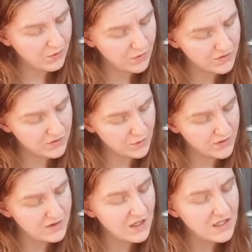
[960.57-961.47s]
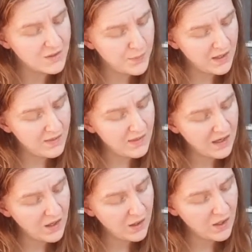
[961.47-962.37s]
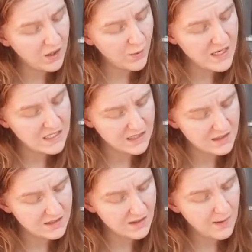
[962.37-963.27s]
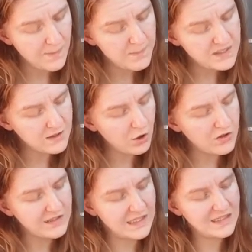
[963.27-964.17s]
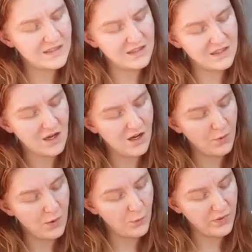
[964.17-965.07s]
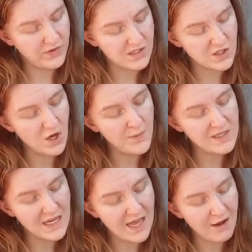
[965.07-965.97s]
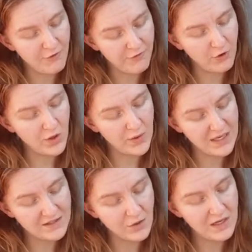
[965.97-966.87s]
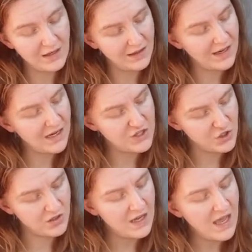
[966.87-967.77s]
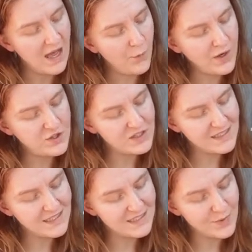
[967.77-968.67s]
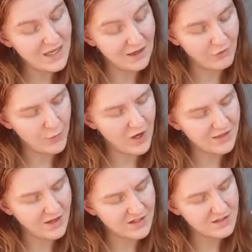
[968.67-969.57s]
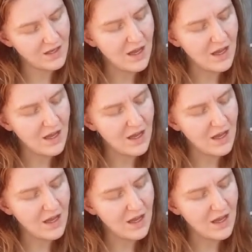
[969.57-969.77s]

in consequence, to begin the acquaintance. Mr. Collins listened to her with the determined air of following his own inclination, and when she ceased speaking, replied thus: